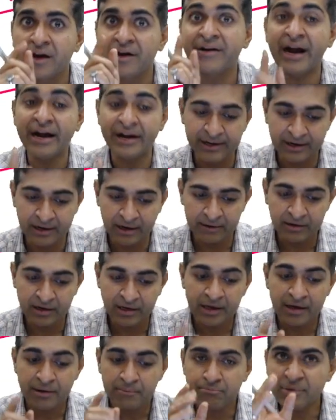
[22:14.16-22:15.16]
retina,
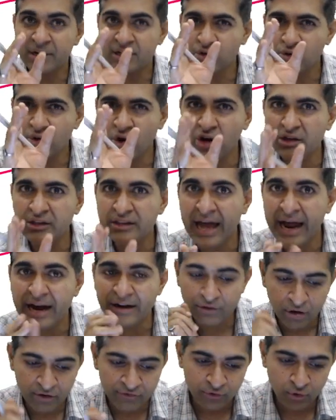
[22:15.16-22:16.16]
but not
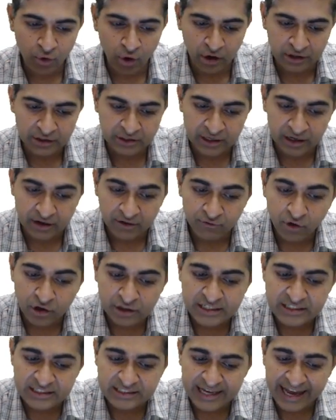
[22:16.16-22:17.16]
that of cornea.
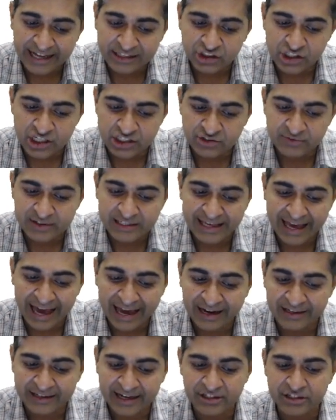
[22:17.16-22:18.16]
What is HSV
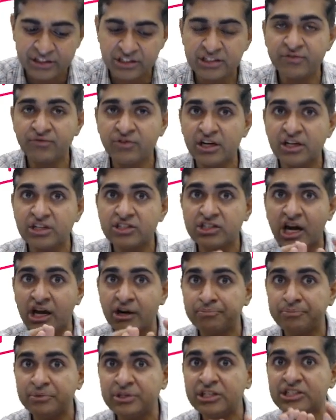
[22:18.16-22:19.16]
keratitis? If there is
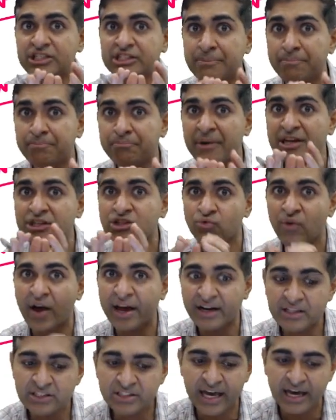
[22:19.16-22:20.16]
herpes simplex
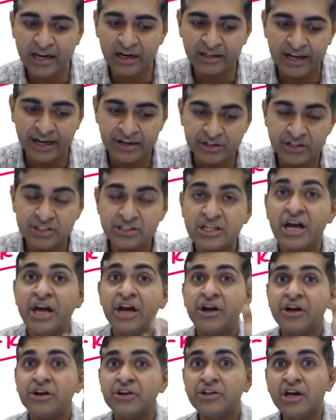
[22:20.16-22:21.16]
virus keratitis,
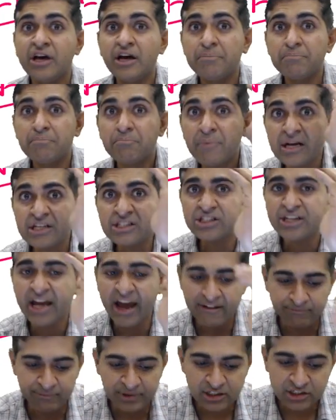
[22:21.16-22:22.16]
there must
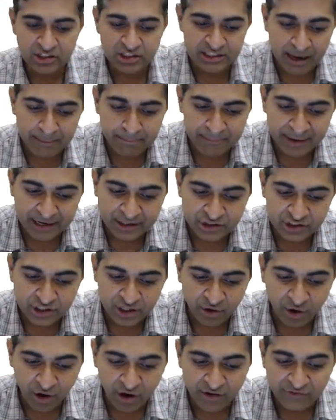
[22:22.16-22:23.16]
have been some
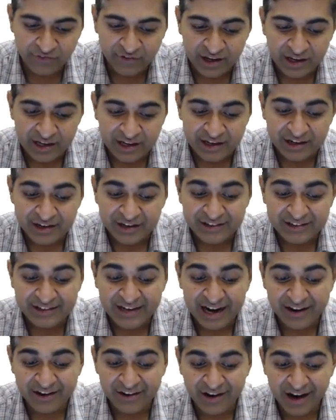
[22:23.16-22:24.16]
mention of
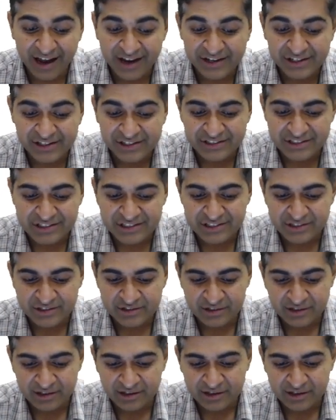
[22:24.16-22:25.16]
dendrites